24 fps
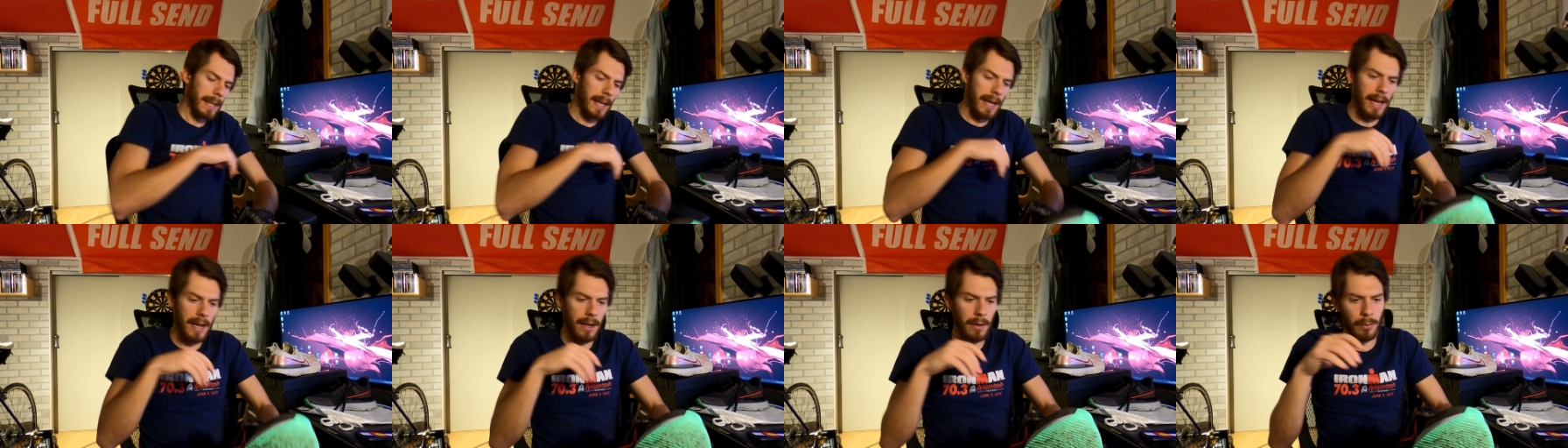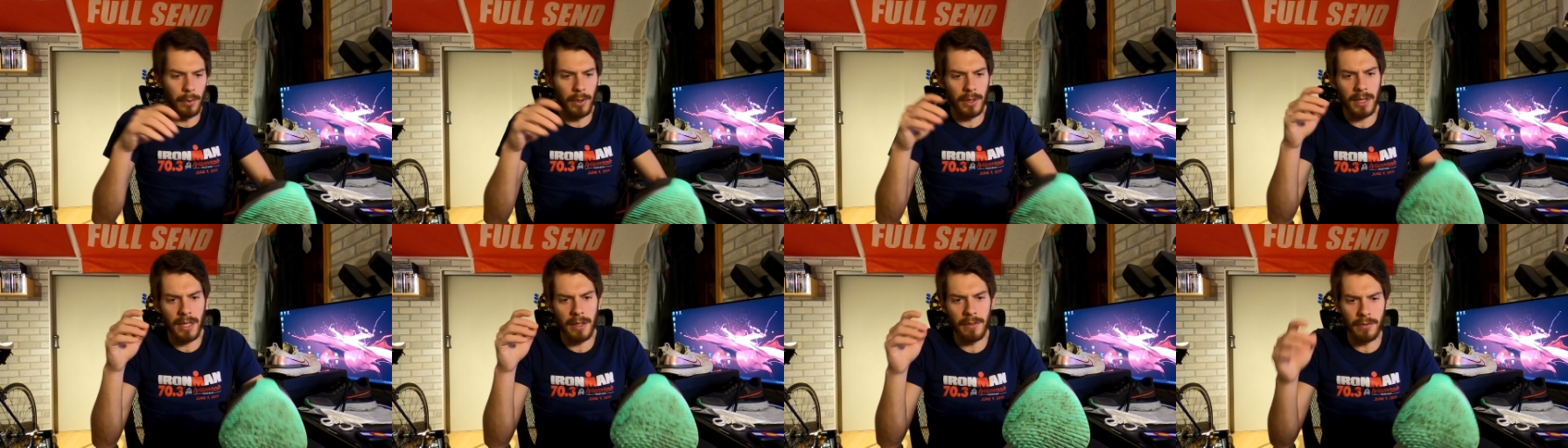And
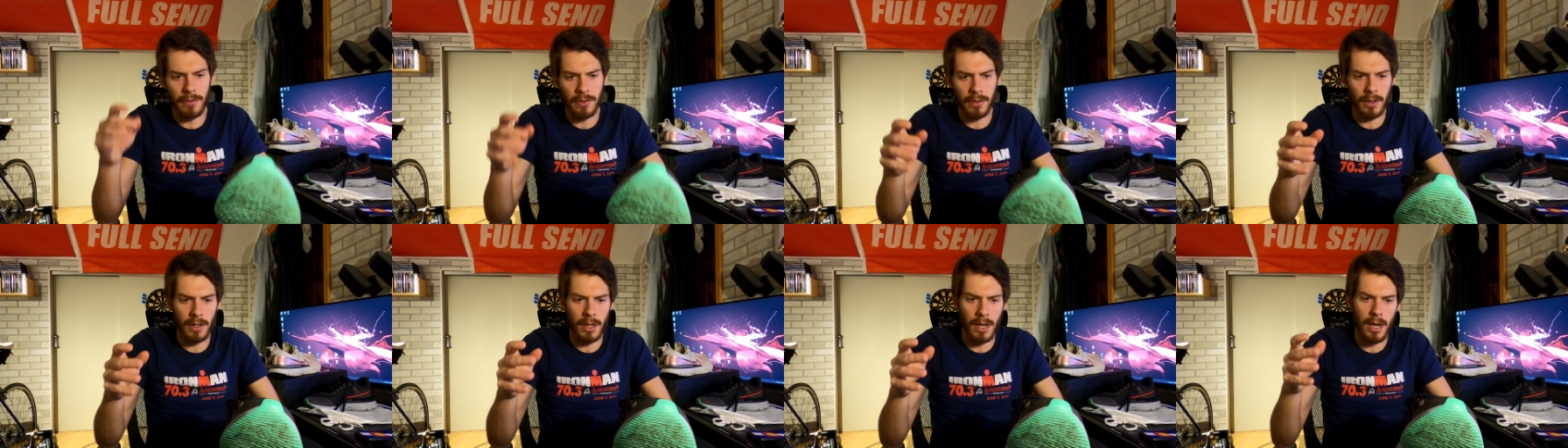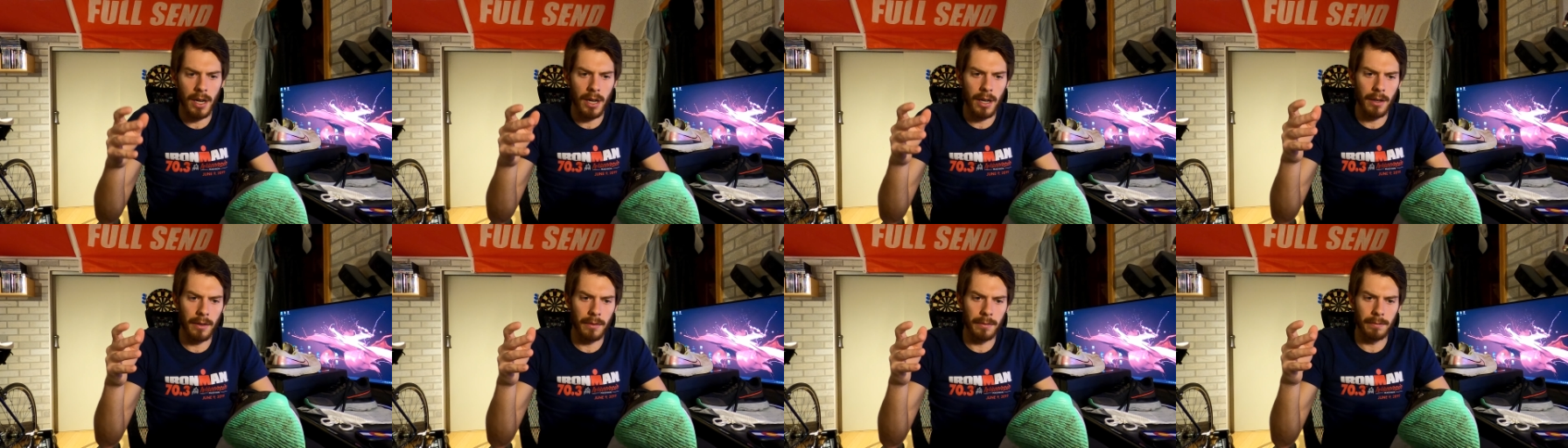what they've,
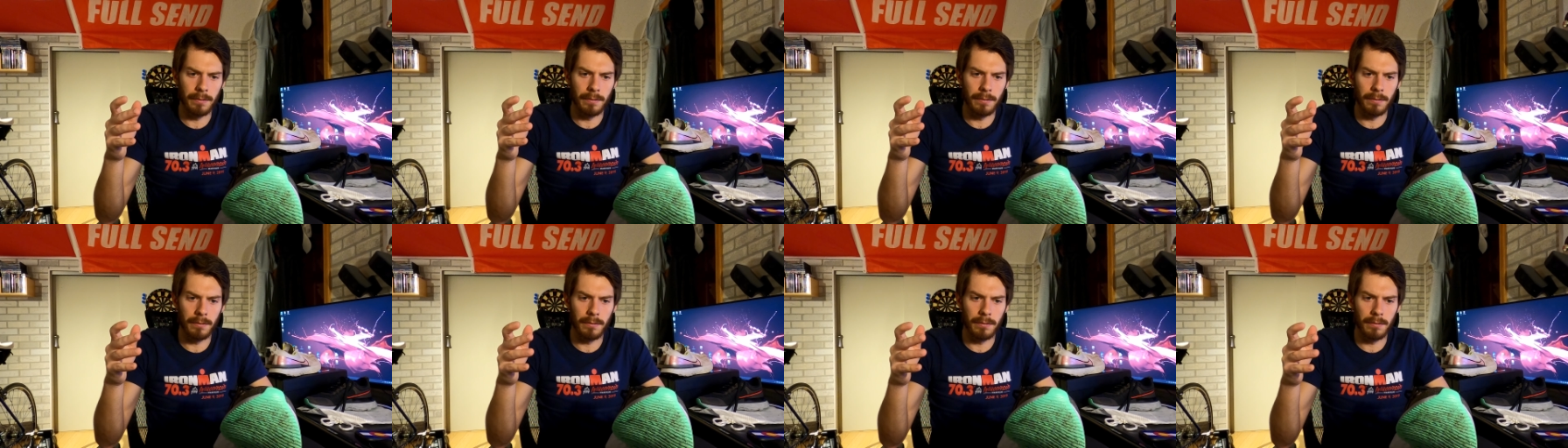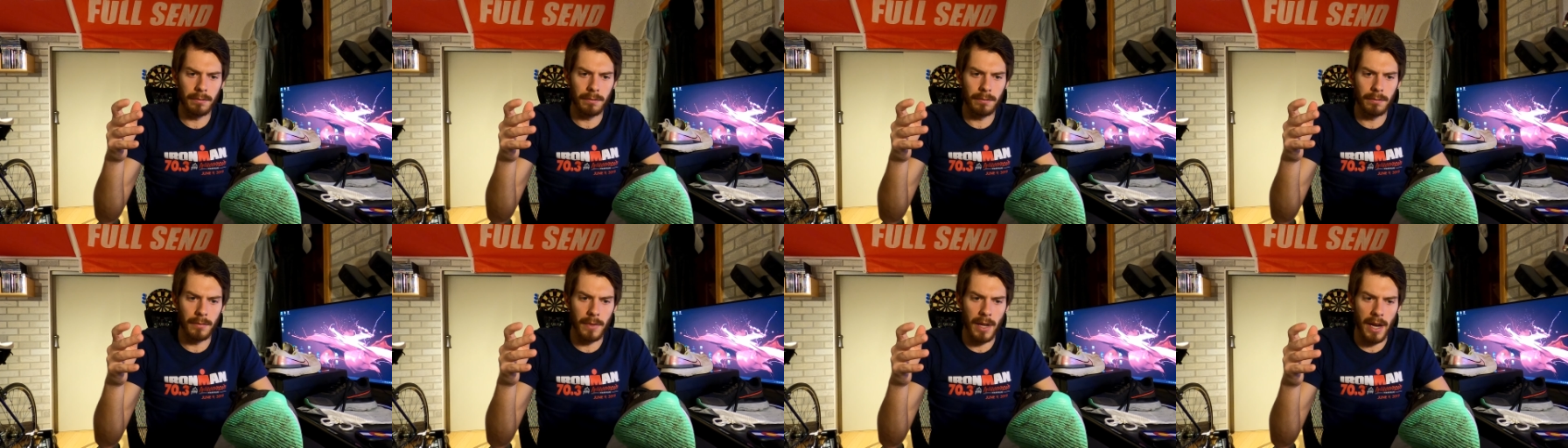
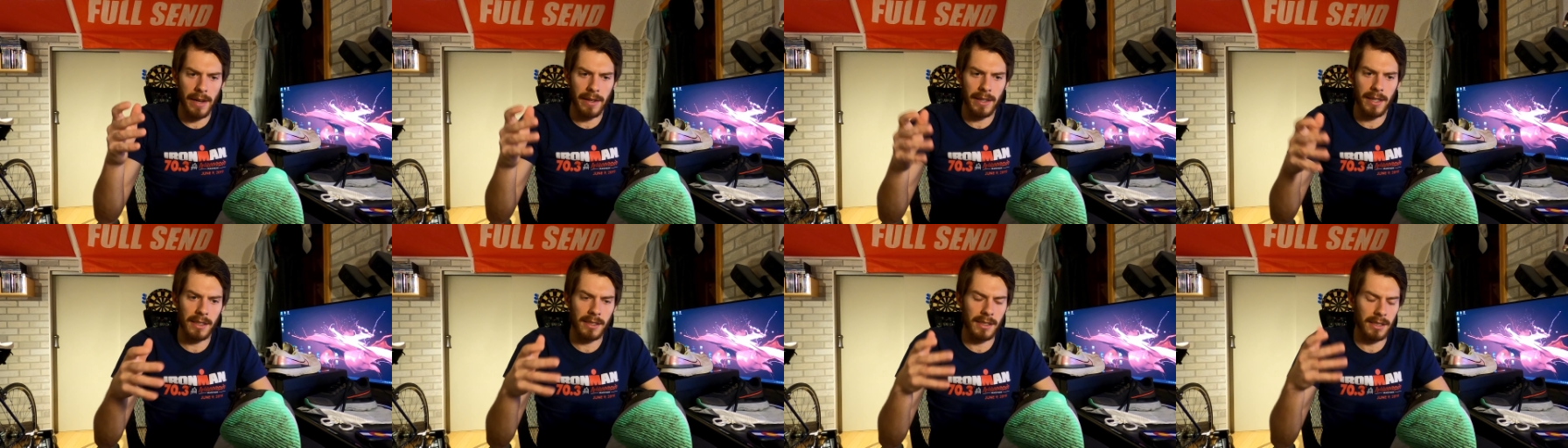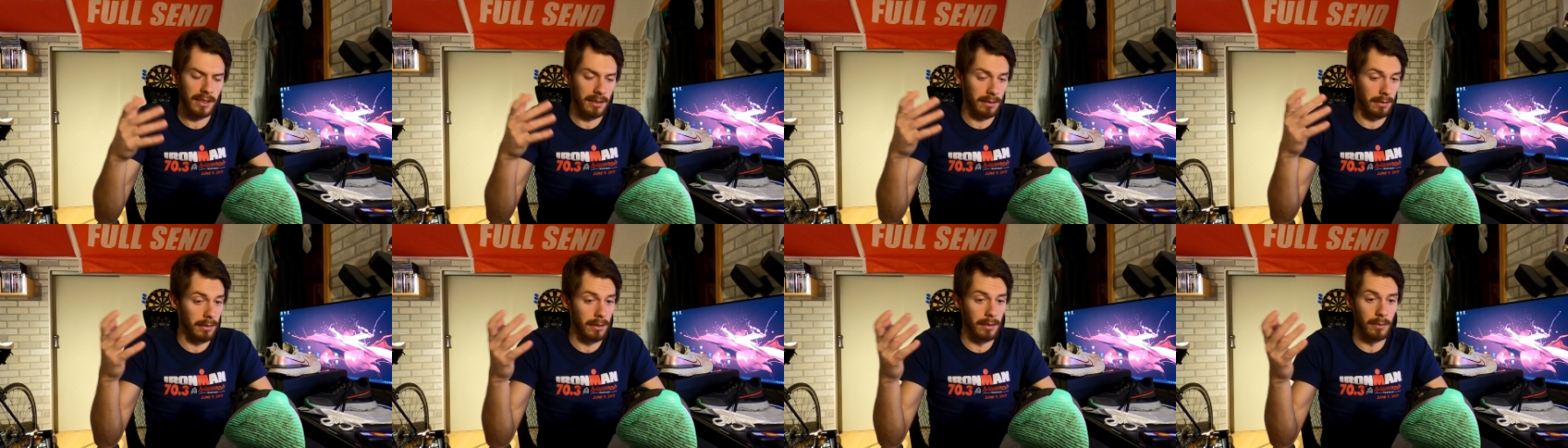I
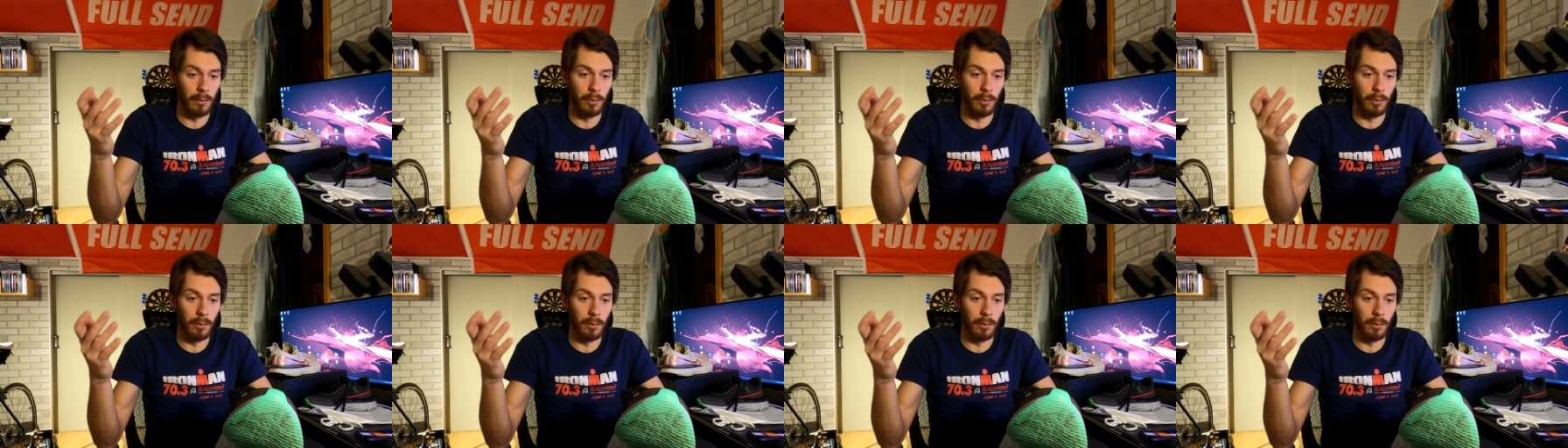guess,